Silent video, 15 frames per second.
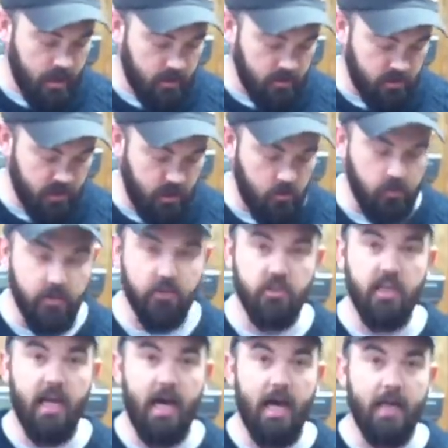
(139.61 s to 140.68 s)
Celery's
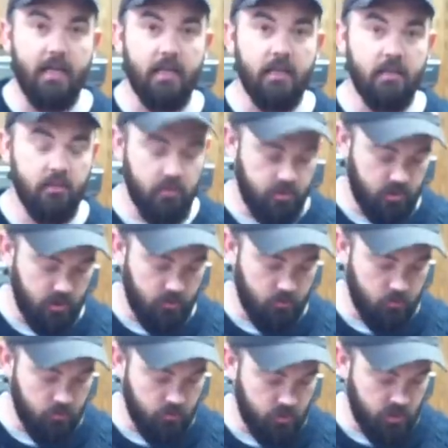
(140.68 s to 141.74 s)
got
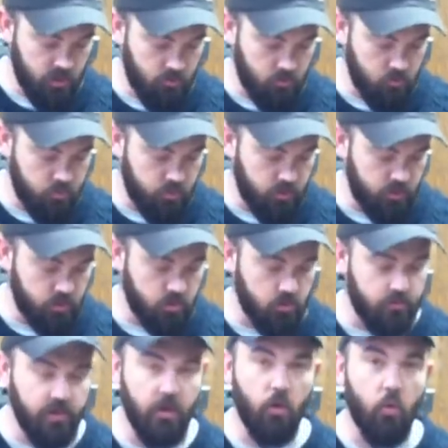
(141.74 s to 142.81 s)
some
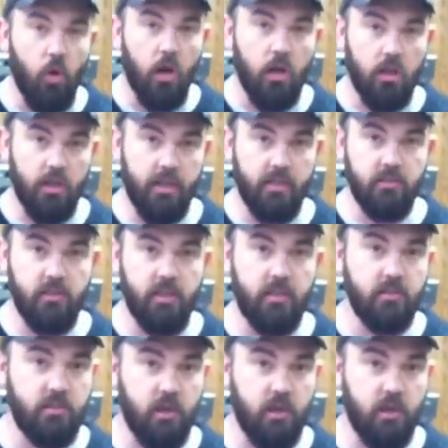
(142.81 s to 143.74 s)
preserving qualities in it.